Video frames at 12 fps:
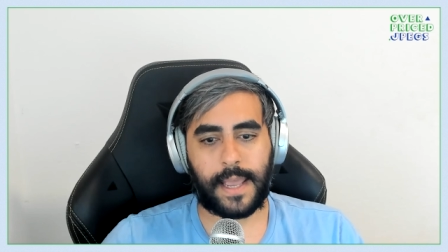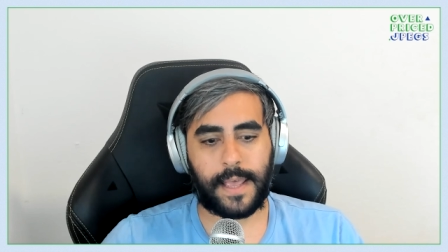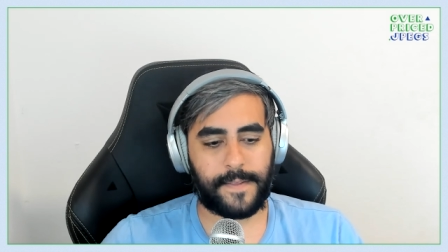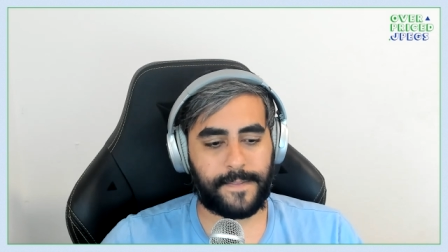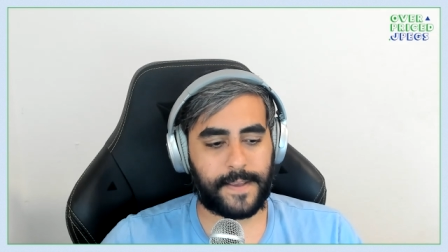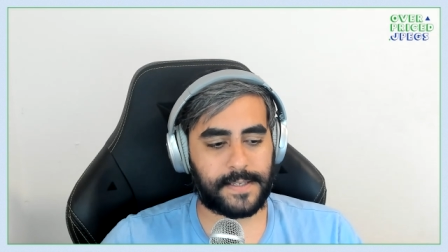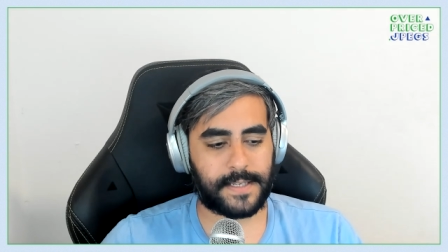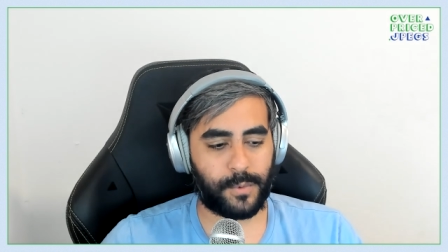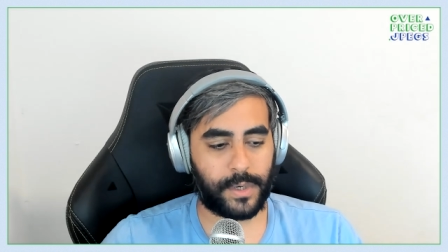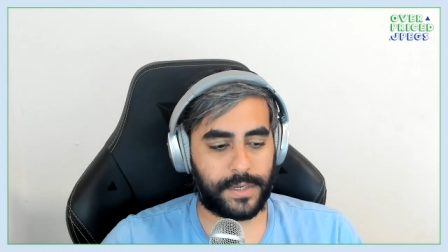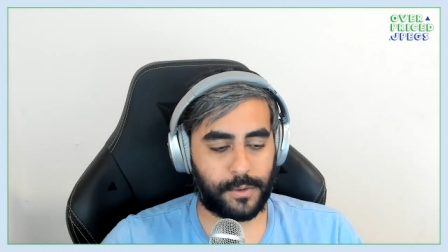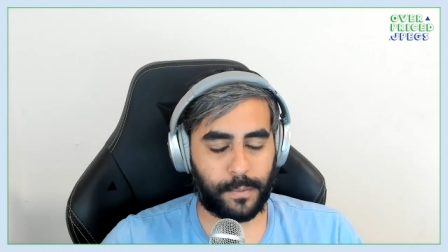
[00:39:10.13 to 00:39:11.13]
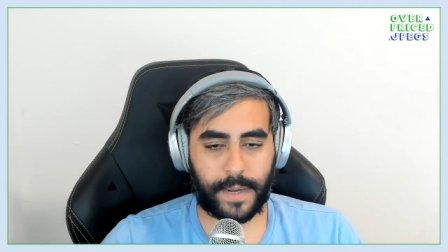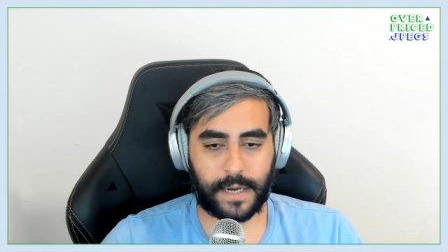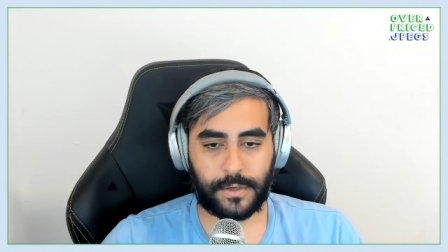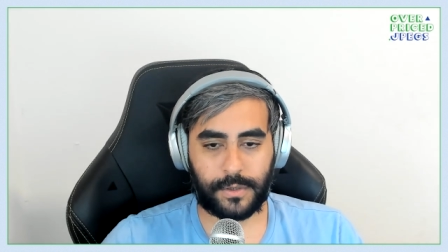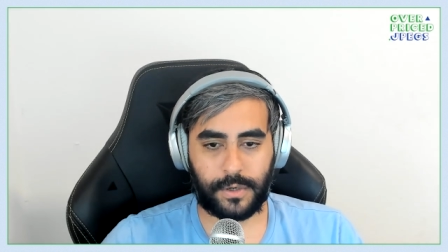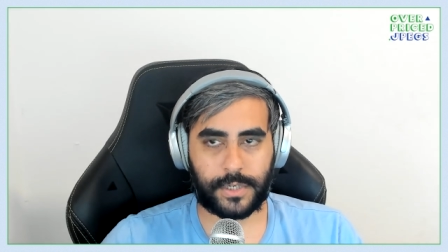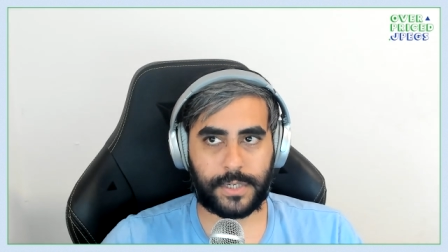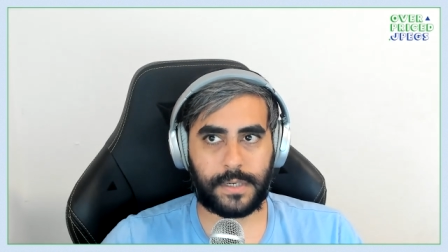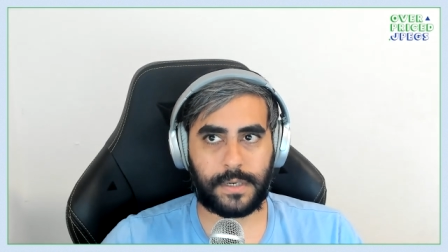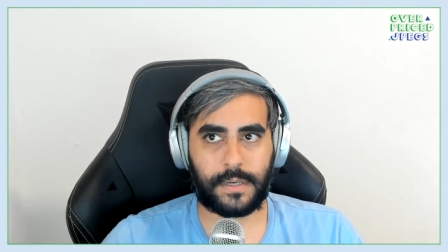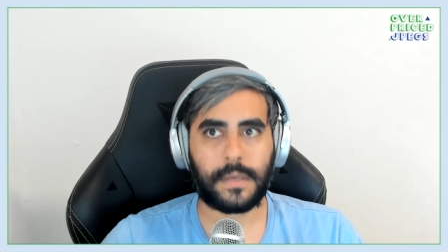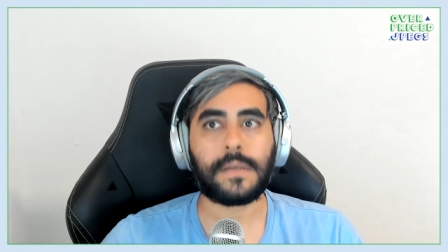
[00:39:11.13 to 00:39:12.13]
and then they said we're going to do a bucket
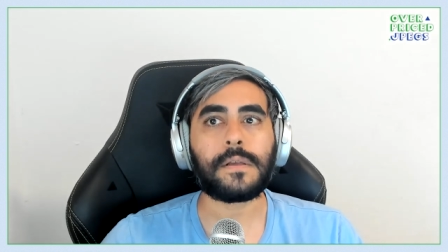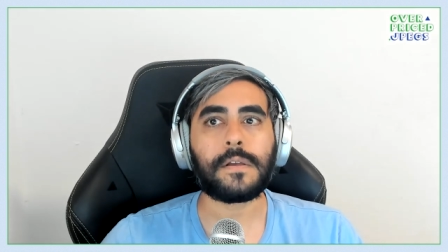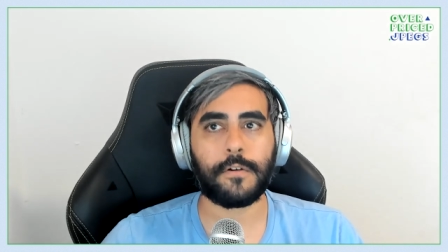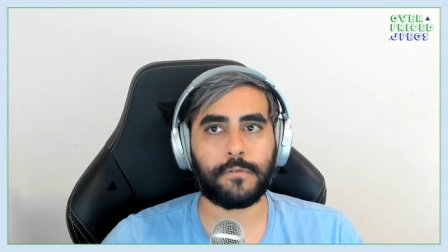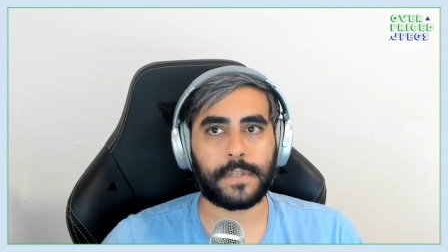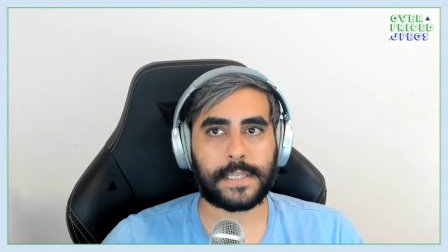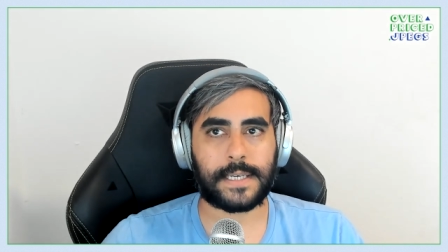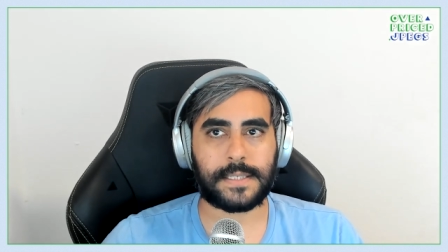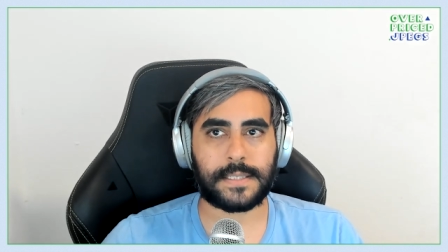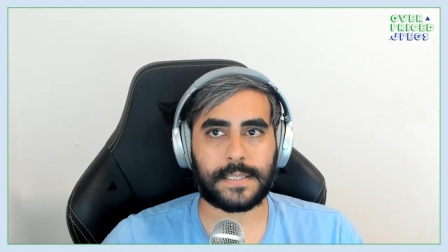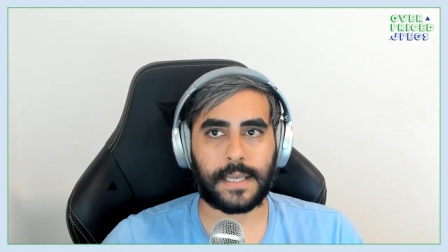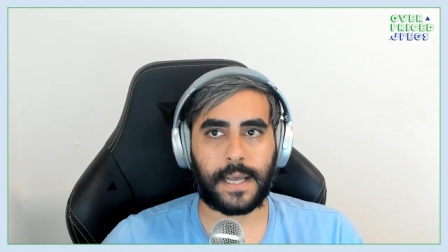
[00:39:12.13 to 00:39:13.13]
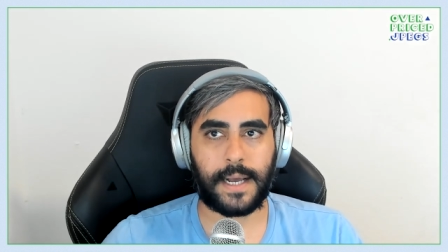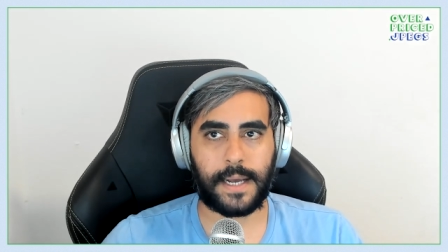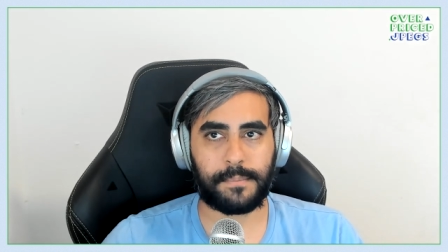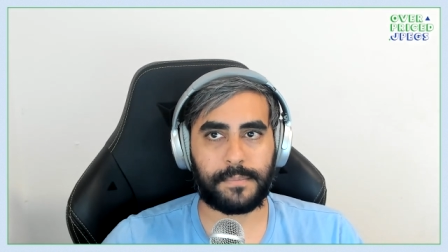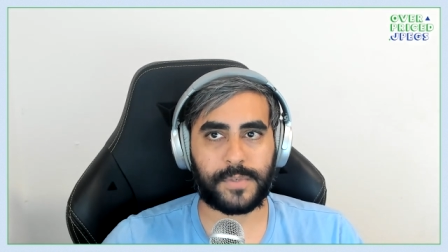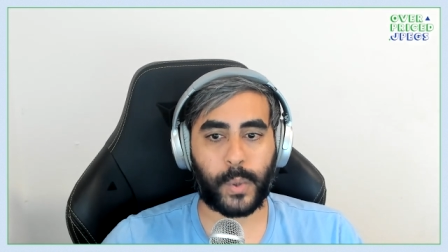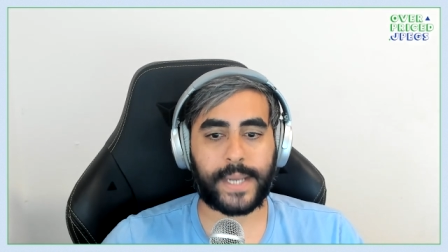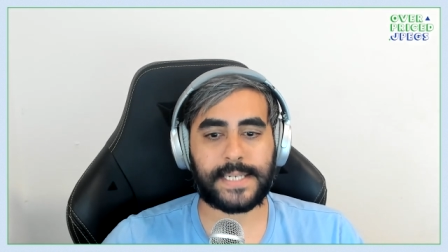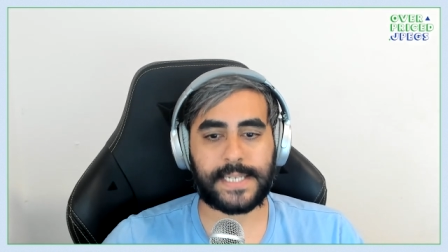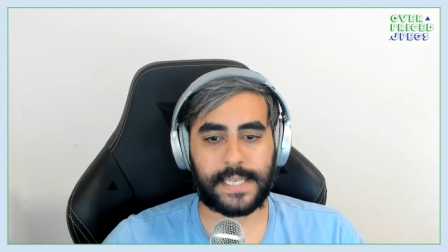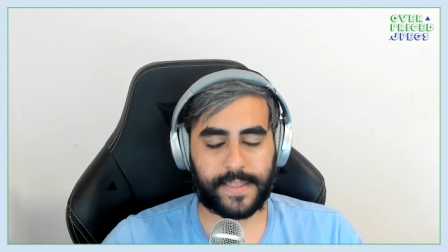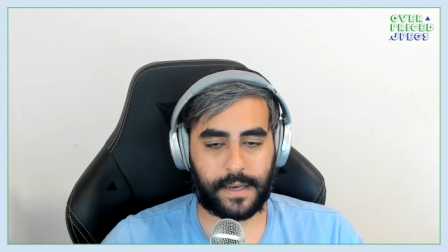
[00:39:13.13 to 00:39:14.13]
auction, release um,
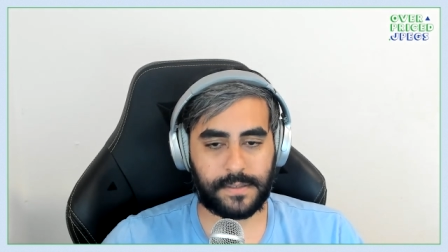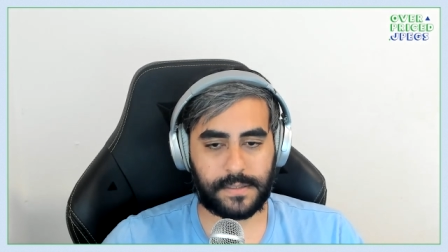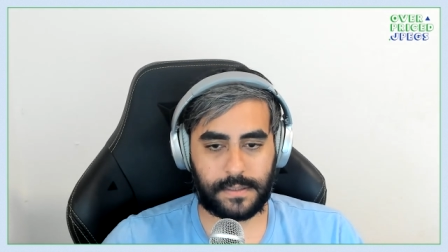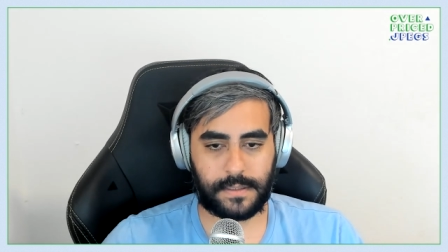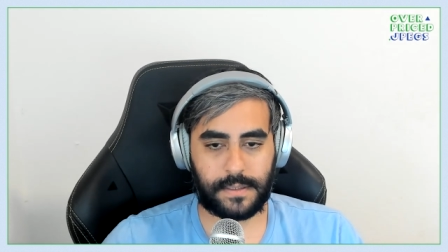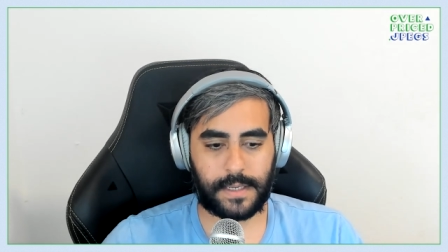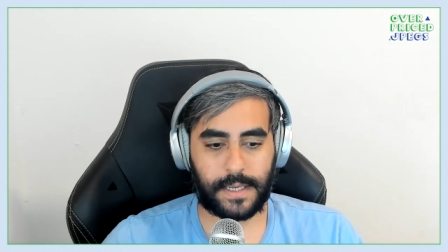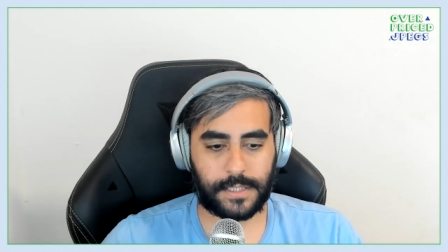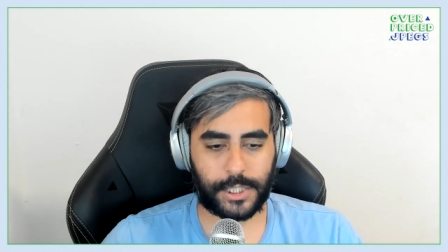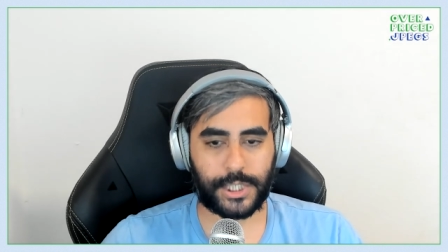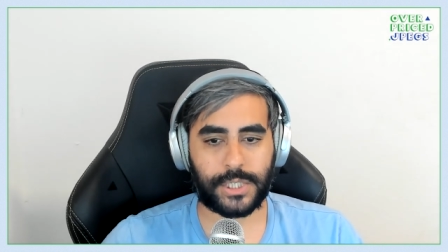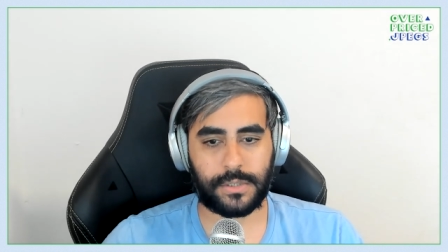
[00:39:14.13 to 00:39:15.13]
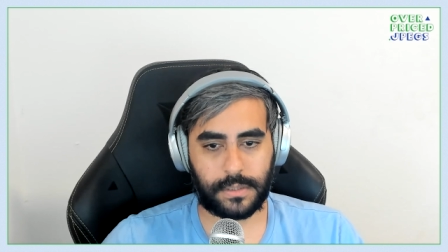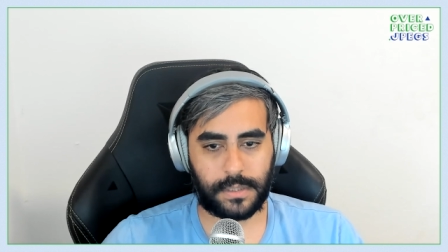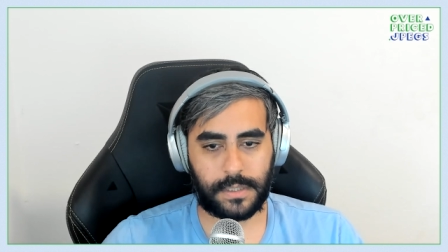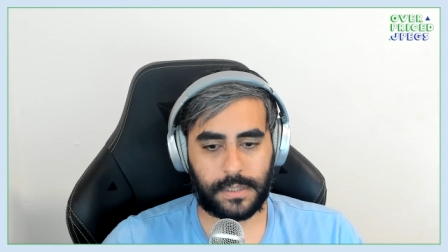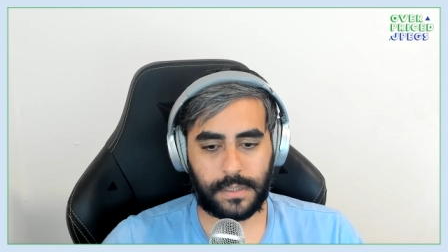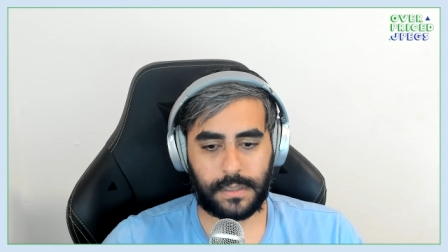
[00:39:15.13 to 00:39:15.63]
twenty thousand additional